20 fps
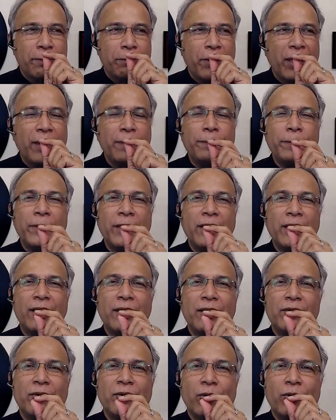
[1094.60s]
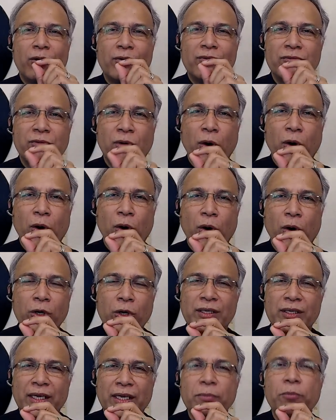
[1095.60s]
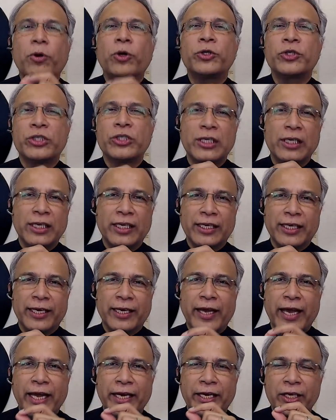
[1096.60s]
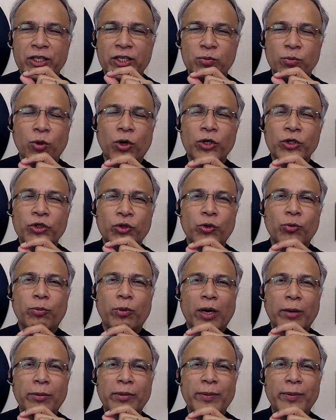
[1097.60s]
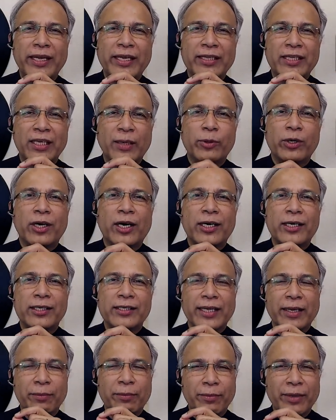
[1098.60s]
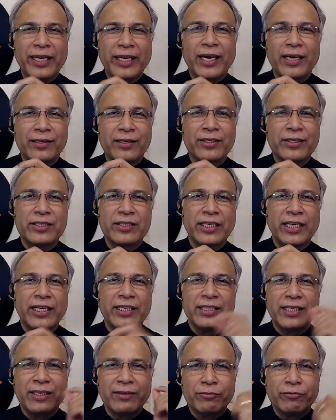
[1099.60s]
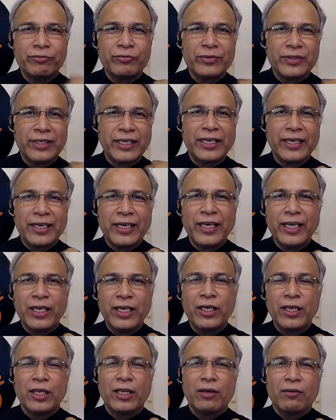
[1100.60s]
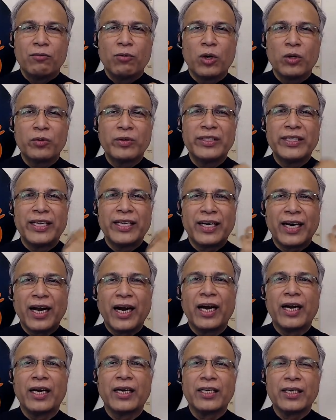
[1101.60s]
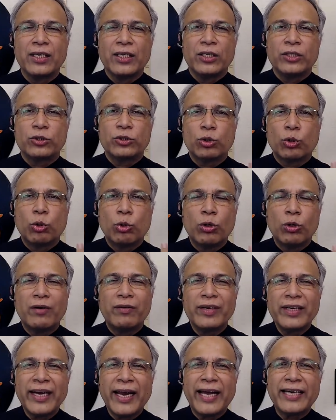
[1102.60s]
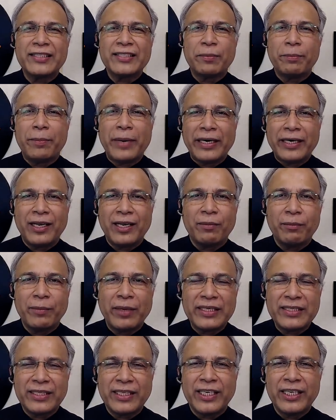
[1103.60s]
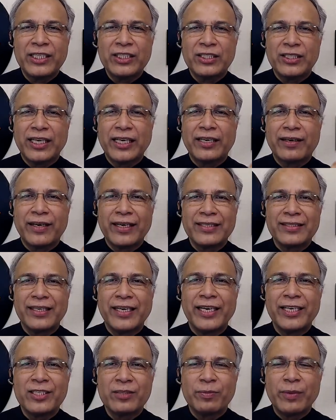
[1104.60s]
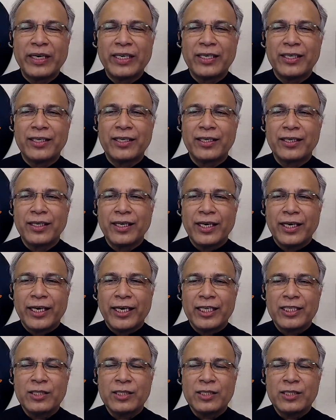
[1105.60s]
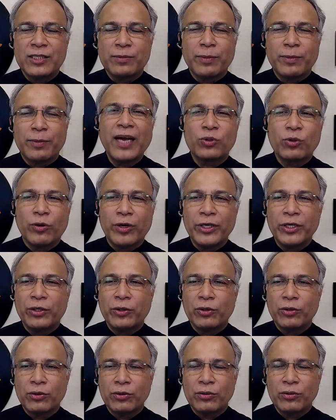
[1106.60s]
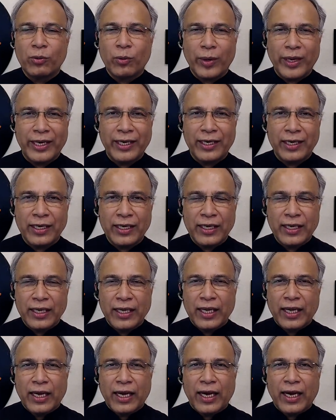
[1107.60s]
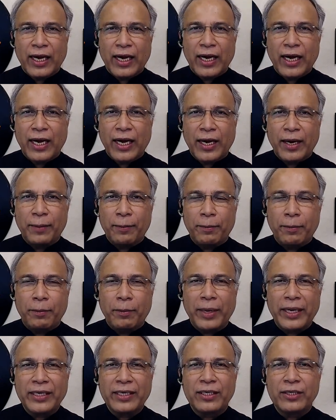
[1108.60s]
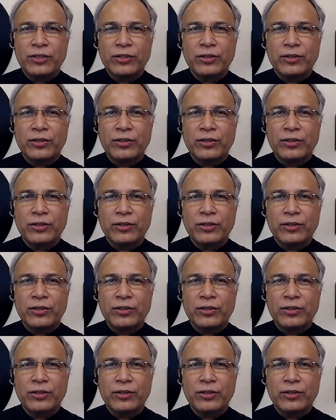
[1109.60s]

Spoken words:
people vote emotionally, and it is more true probably in Tamil Nadu than many other states. They really vote with their heart. So whoever has a better message that resonates better is perhaps going to win. But